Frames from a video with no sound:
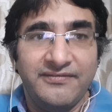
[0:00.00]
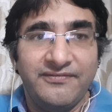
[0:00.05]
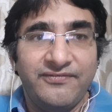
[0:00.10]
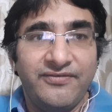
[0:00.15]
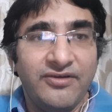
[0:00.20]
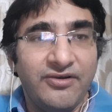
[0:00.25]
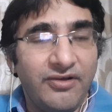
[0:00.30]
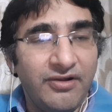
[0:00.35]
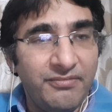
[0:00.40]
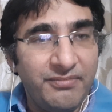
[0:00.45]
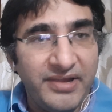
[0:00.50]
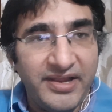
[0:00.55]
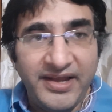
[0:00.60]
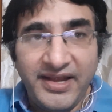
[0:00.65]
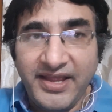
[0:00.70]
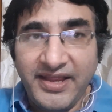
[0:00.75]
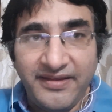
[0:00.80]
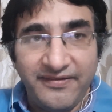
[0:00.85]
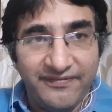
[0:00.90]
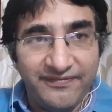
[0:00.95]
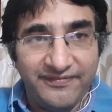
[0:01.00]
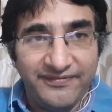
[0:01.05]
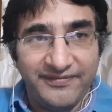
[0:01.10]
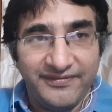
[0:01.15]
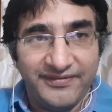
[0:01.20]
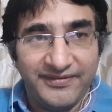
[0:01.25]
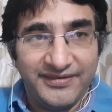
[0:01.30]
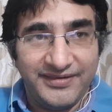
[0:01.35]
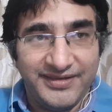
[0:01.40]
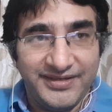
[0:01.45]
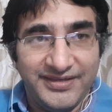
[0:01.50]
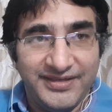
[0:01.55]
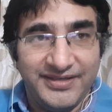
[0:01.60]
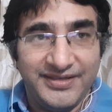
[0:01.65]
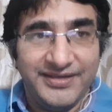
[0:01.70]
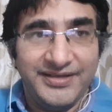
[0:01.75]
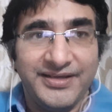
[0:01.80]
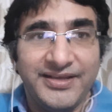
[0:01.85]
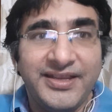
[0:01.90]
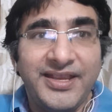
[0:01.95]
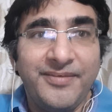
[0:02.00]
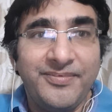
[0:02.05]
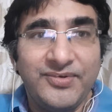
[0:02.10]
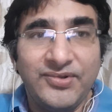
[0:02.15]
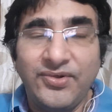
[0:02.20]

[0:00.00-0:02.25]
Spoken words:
for all my life, kept